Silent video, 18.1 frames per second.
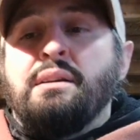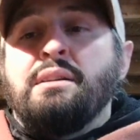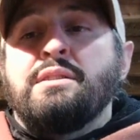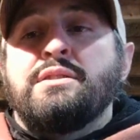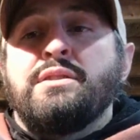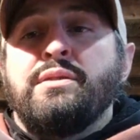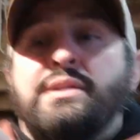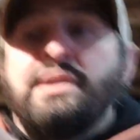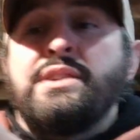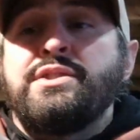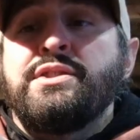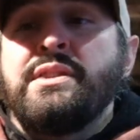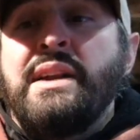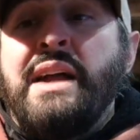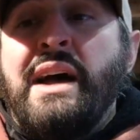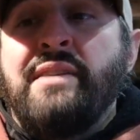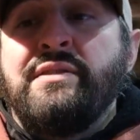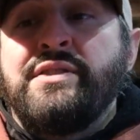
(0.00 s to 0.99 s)
So this
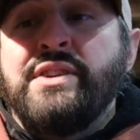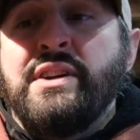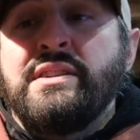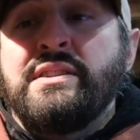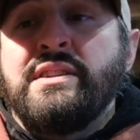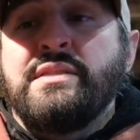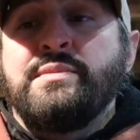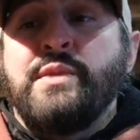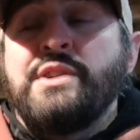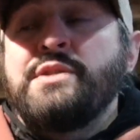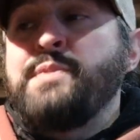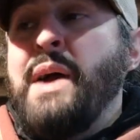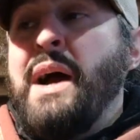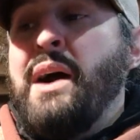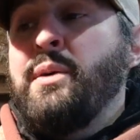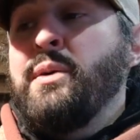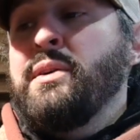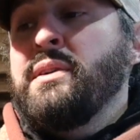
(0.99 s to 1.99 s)
should have just as much
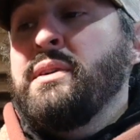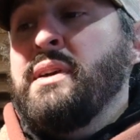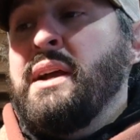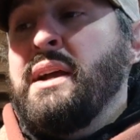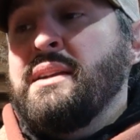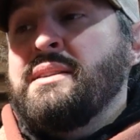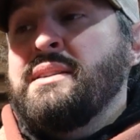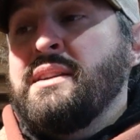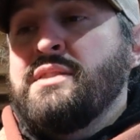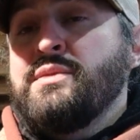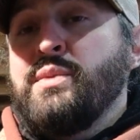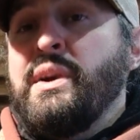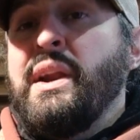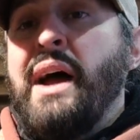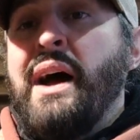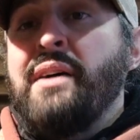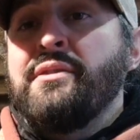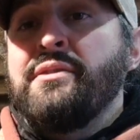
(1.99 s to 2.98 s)
power as this
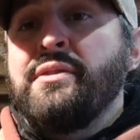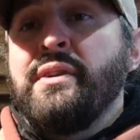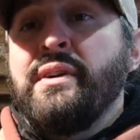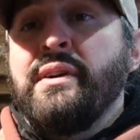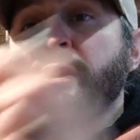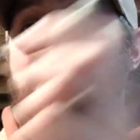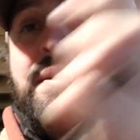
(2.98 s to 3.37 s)
would have.